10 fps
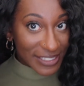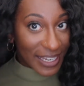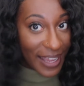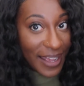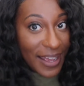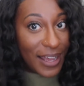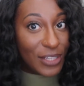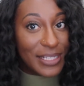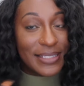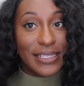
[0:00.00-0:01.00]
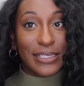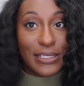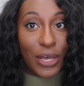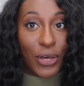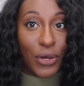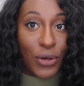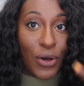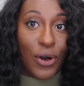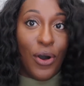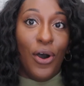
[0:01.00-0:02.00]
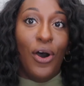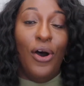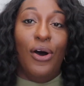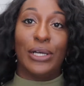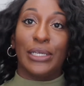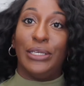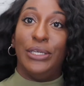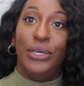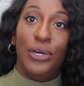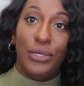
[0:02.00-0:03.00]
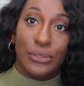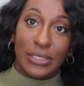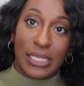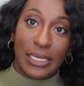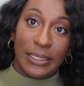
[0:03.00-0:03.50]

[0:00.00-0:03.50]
Child, this is so cute.